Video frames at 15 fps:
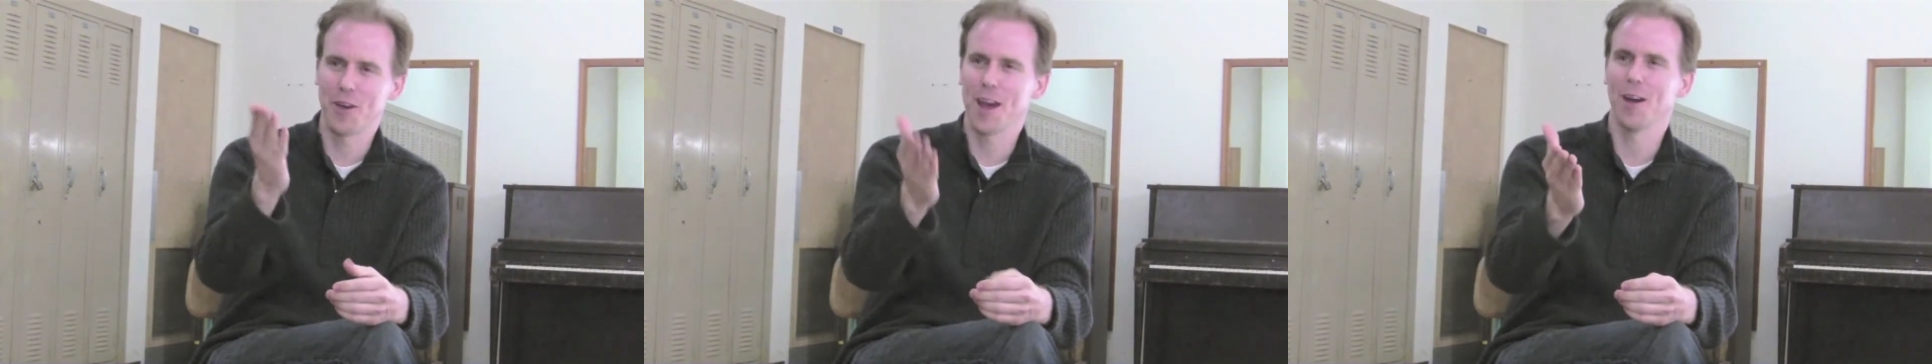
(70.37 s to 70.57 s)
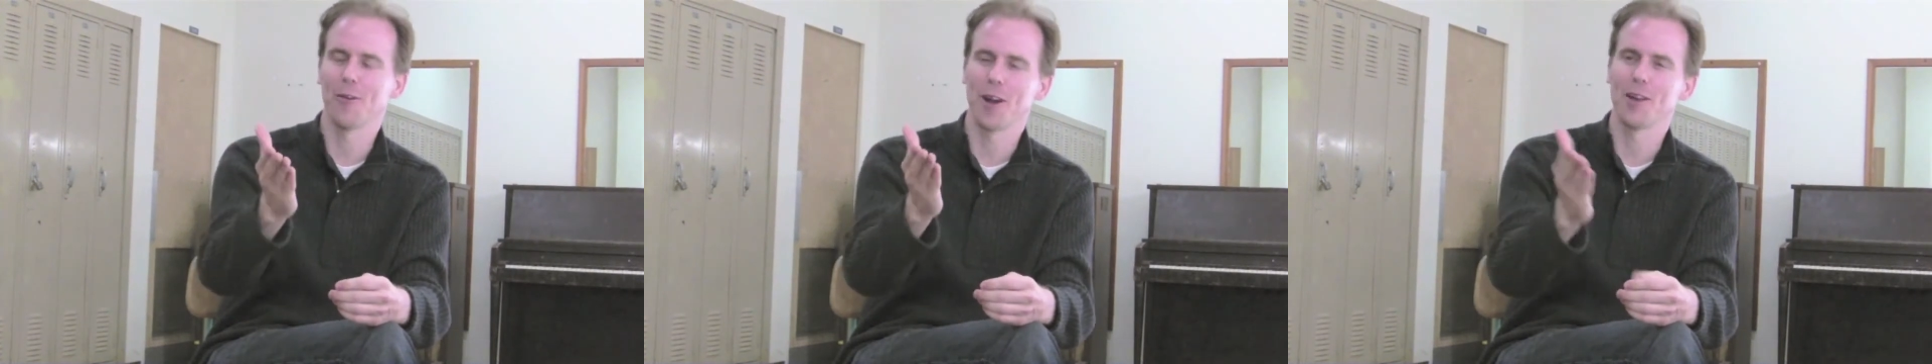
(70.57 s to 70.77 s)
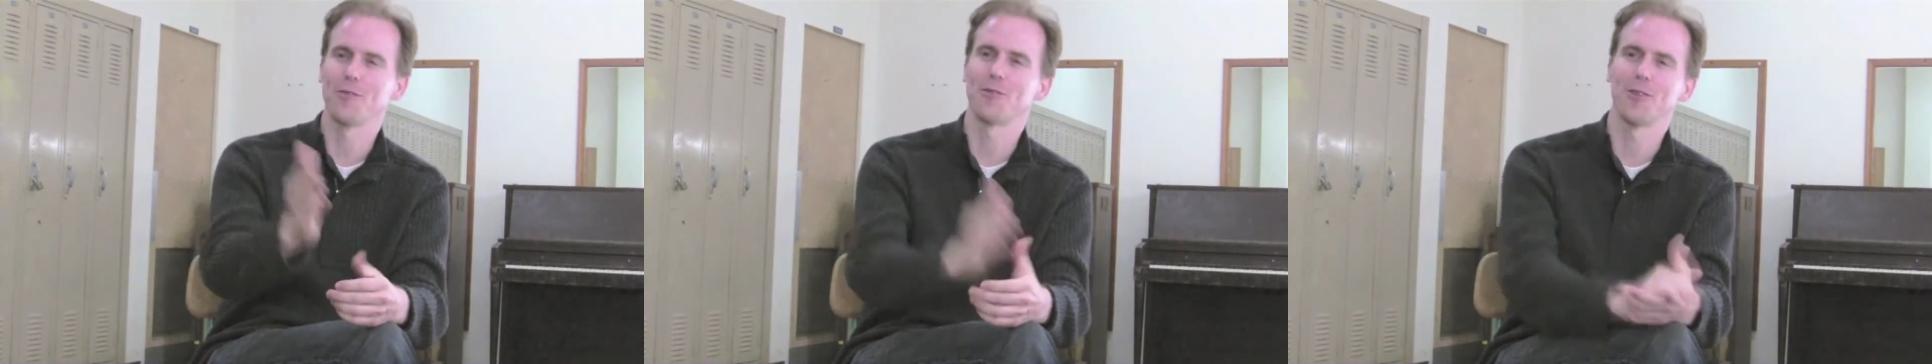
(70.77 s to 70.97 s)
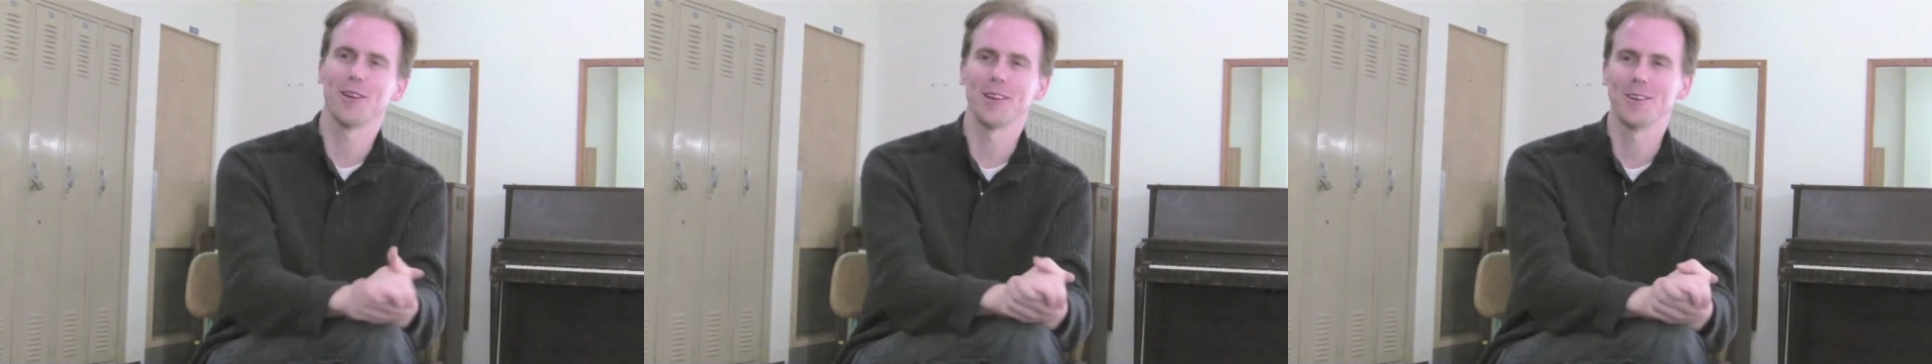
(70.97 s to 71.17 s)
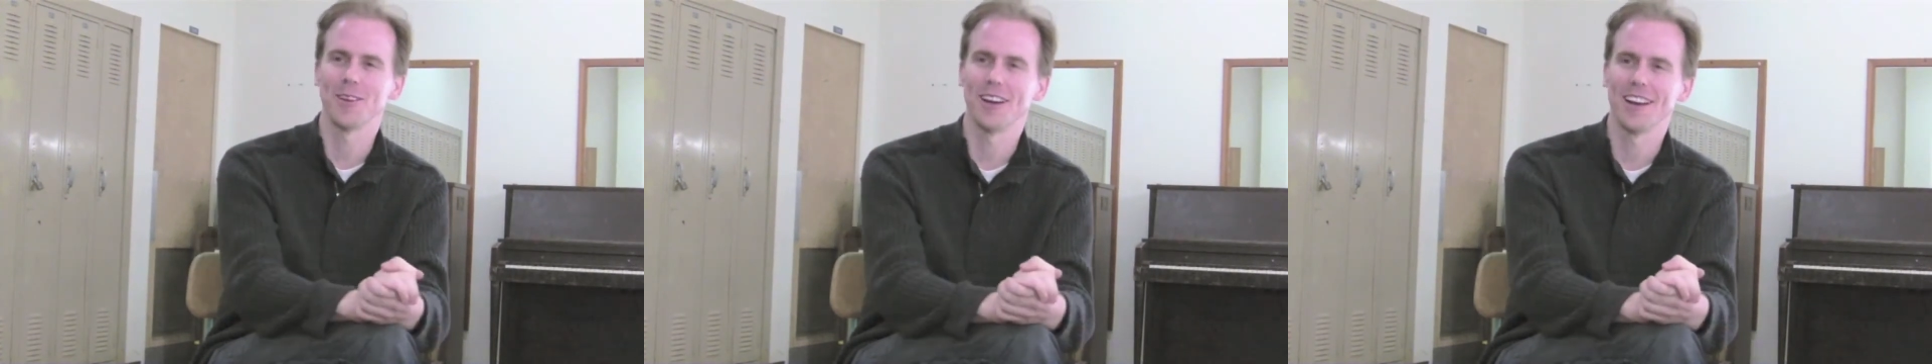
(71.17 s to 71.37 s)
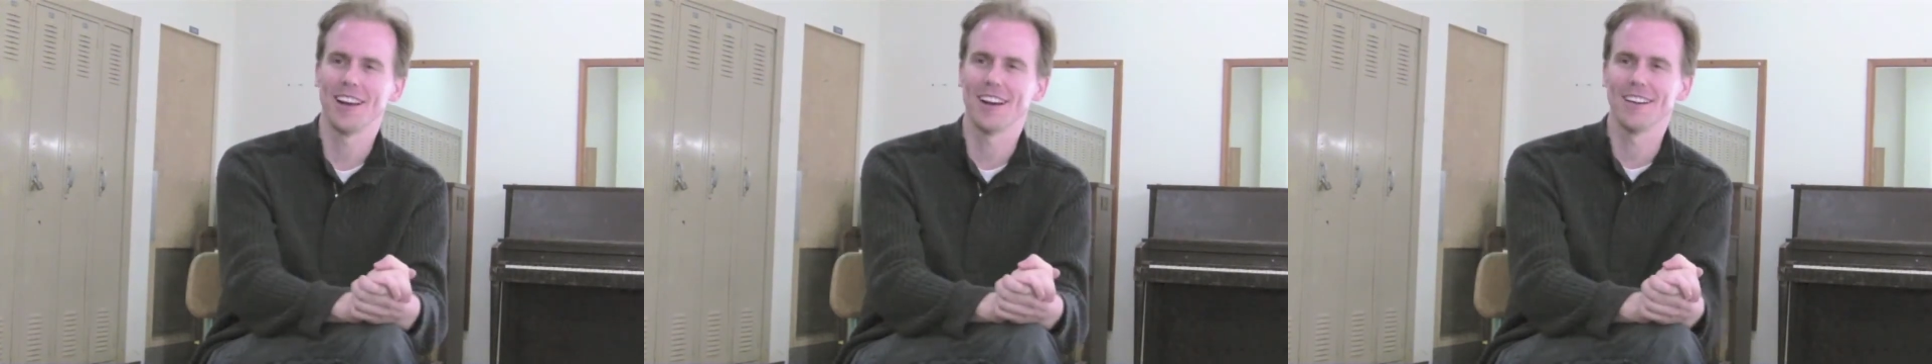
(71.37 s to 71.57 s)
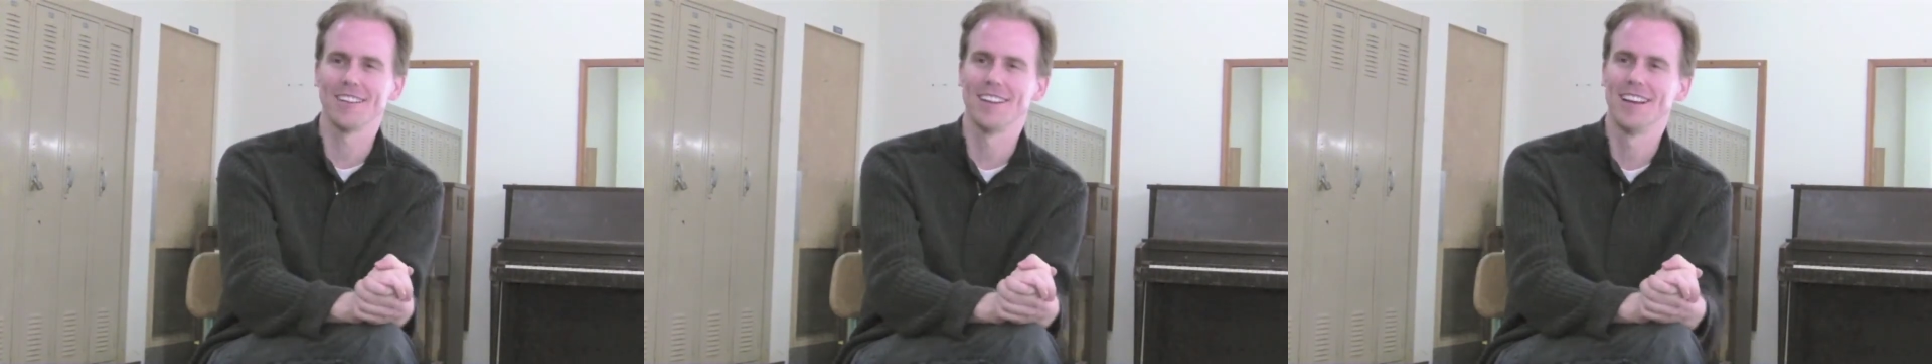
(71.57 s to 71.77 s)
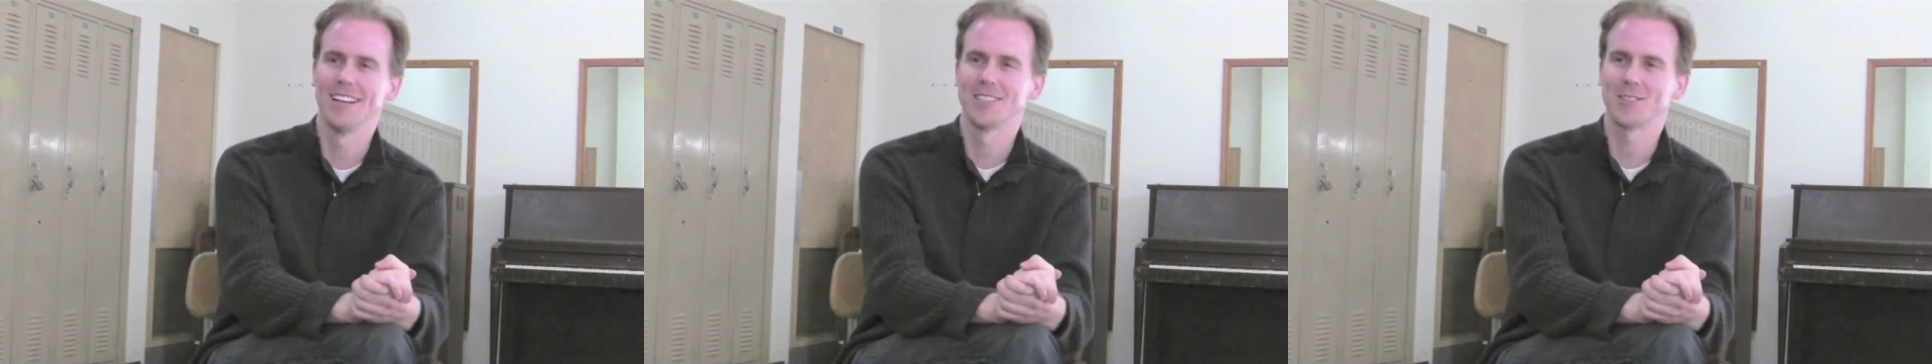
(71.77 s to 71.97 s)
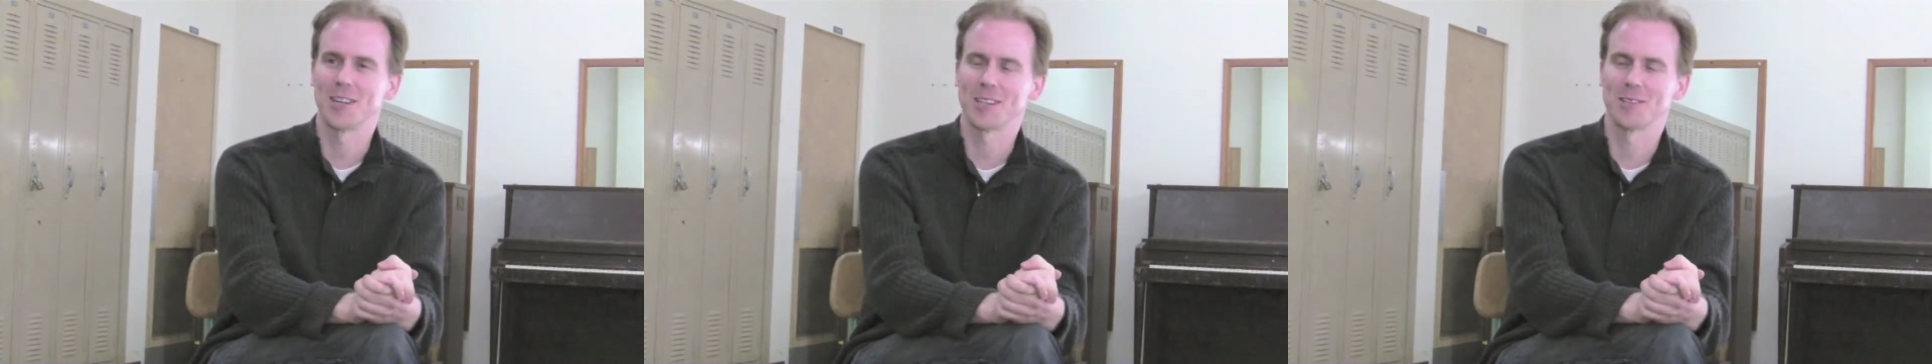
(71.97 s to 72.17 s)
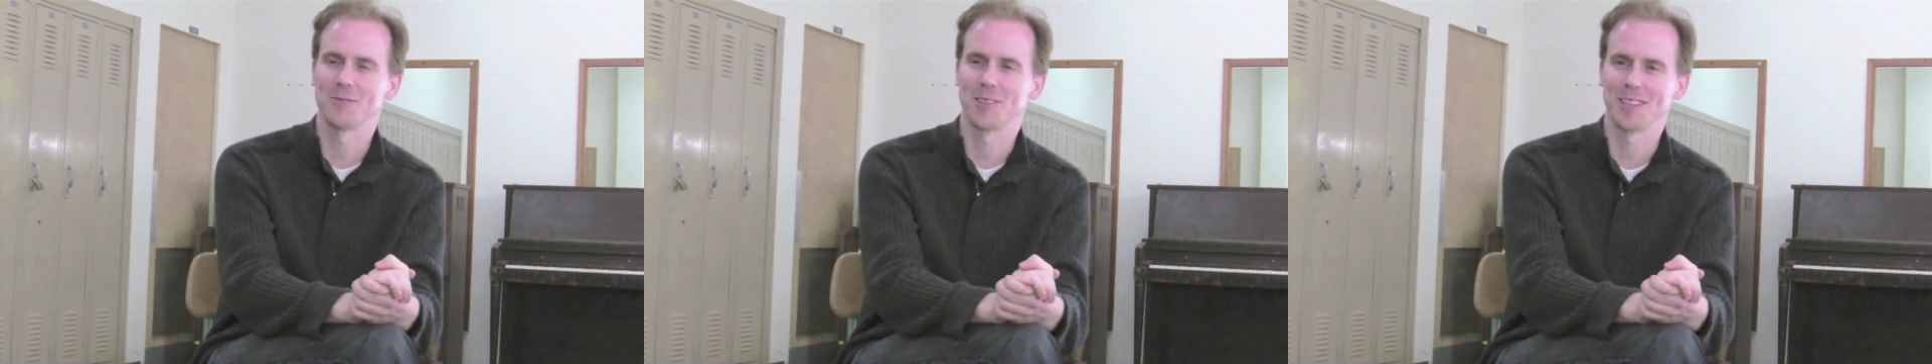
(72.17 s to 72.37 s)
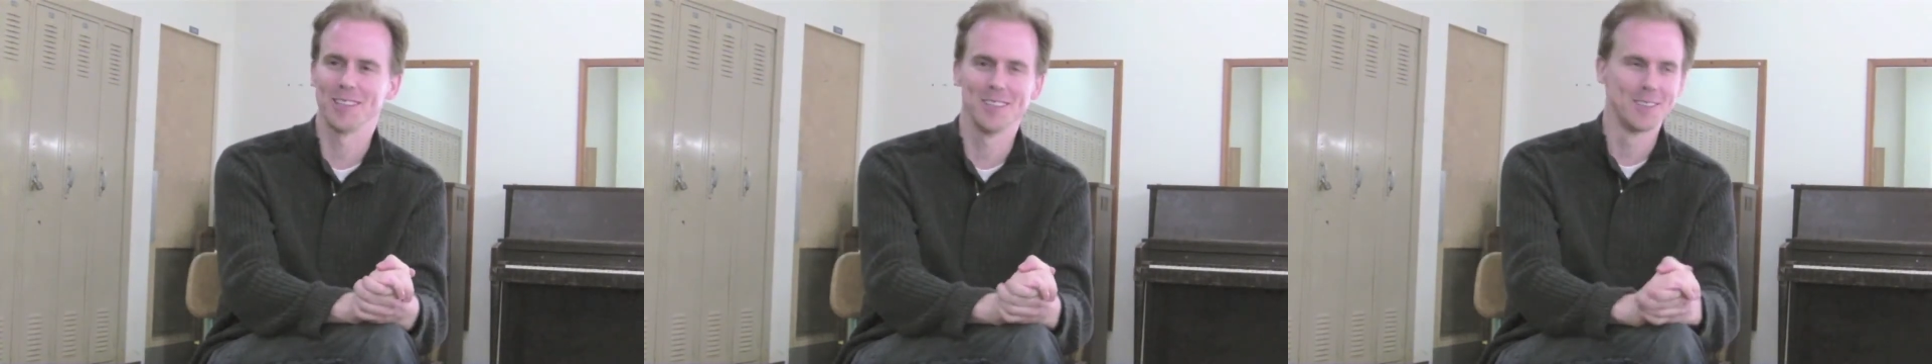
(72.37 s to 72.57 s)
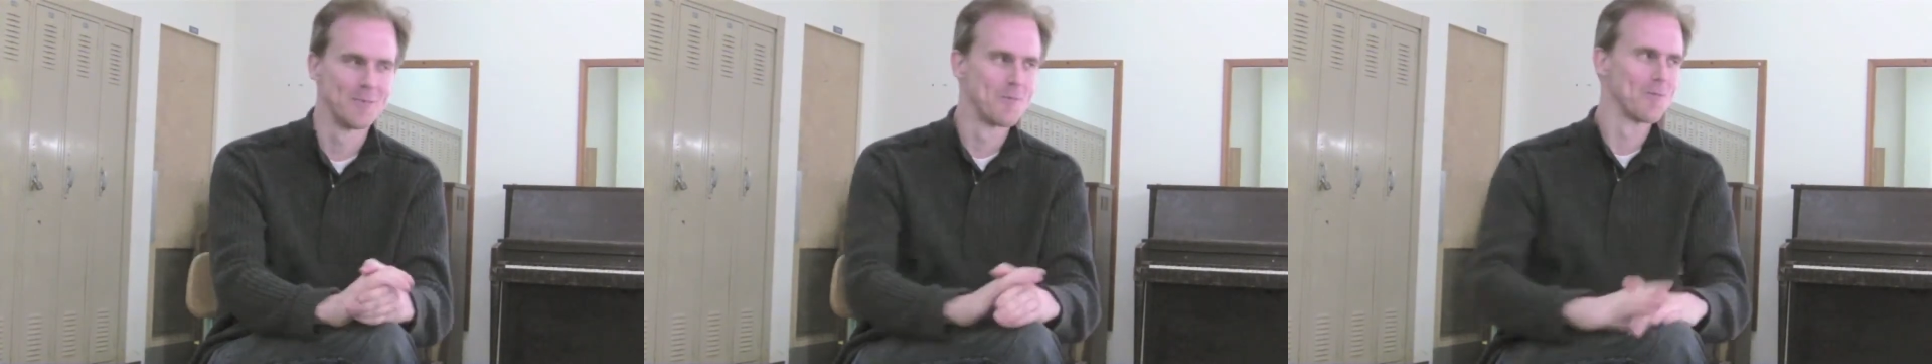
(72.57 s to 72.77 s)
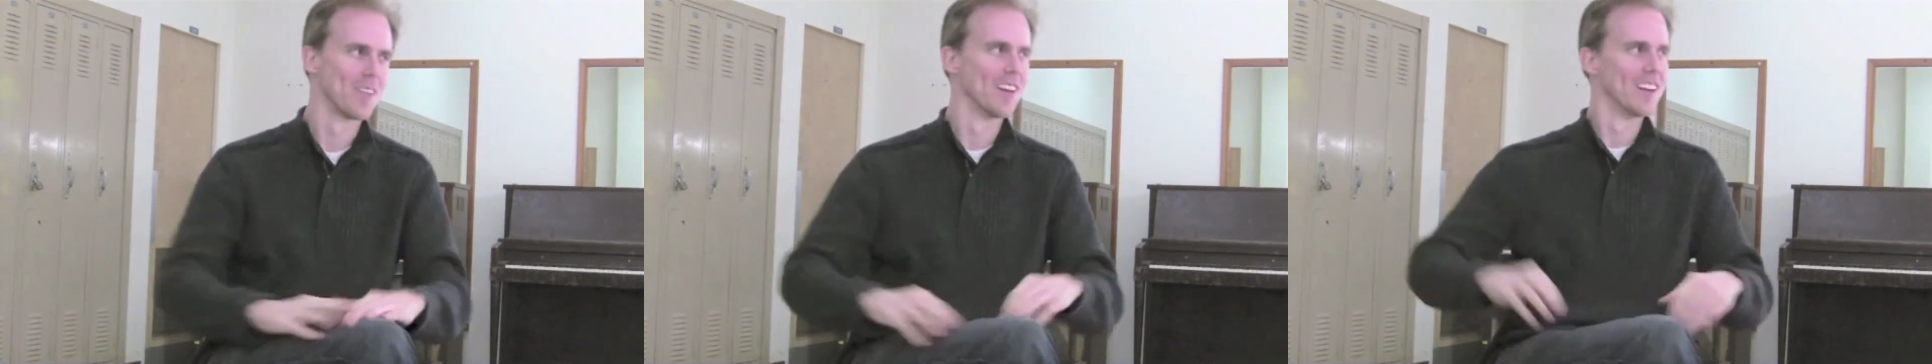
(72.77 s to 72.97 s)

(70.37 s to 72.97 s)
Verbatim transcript: fail right in front of you right now. Try something new.